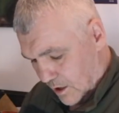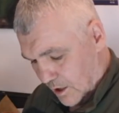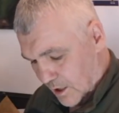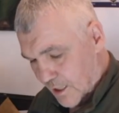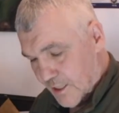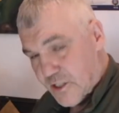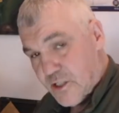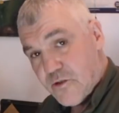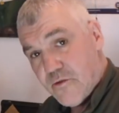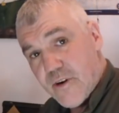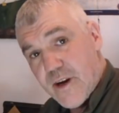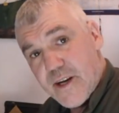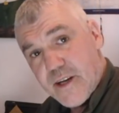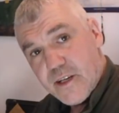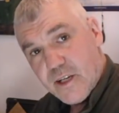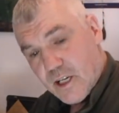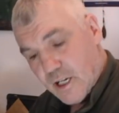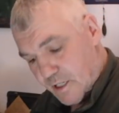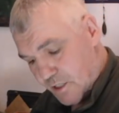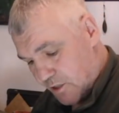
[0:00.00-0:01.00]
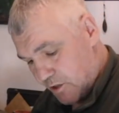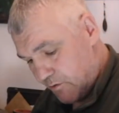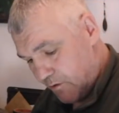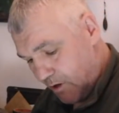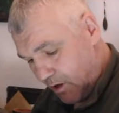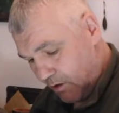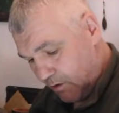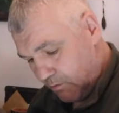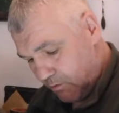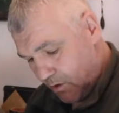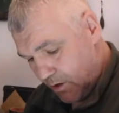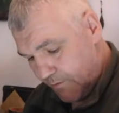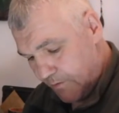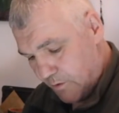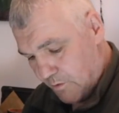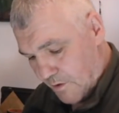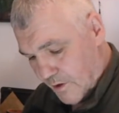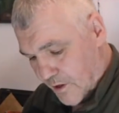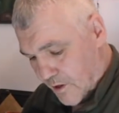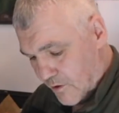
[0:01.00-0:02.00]
glycerin, glycerol,
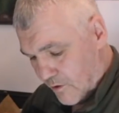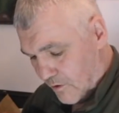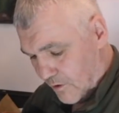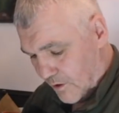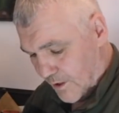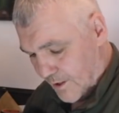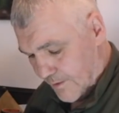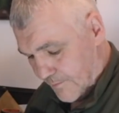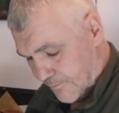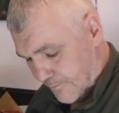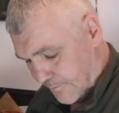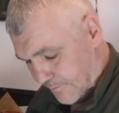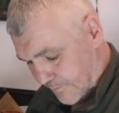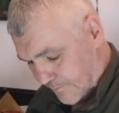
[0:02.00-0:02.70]
whatever you want to call it.